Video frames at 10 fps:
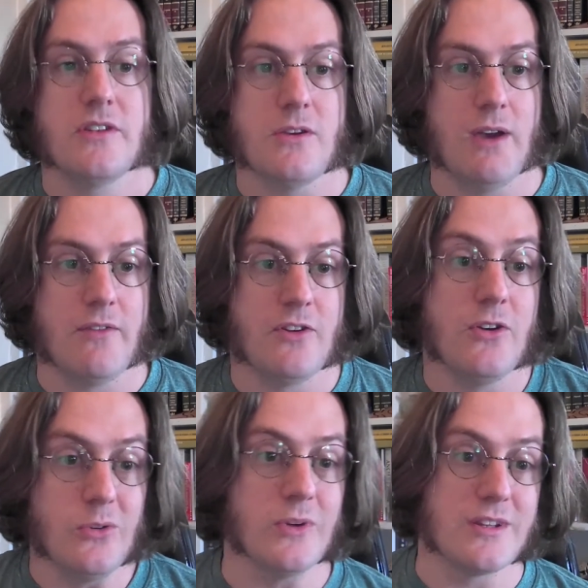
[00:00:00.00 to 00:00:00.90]
you have to
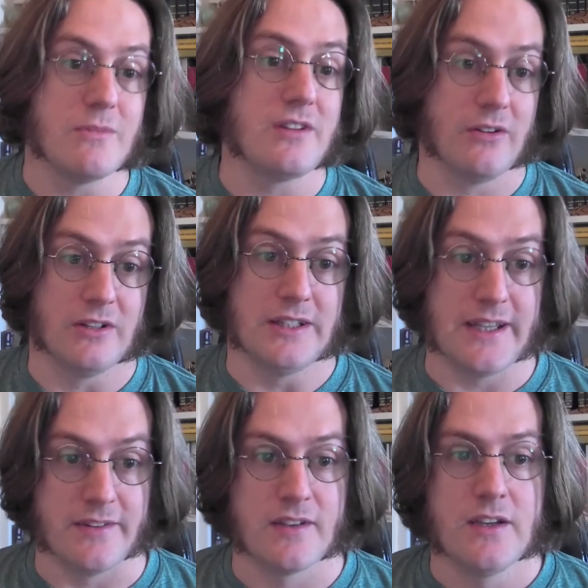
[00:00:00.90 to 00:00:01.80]
know what the material
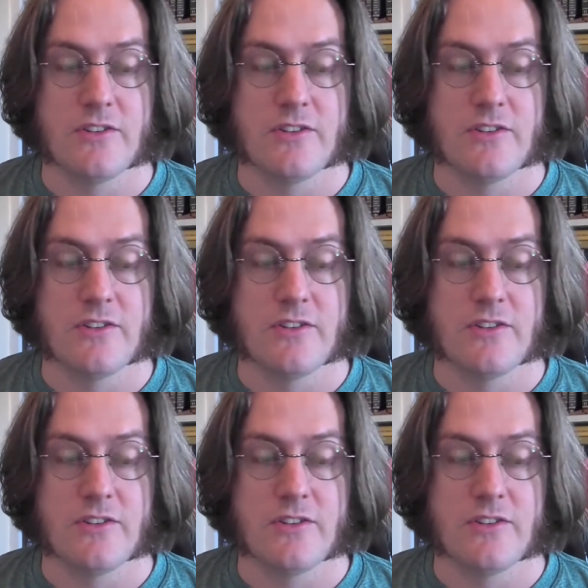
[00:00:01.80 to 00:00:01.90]
is.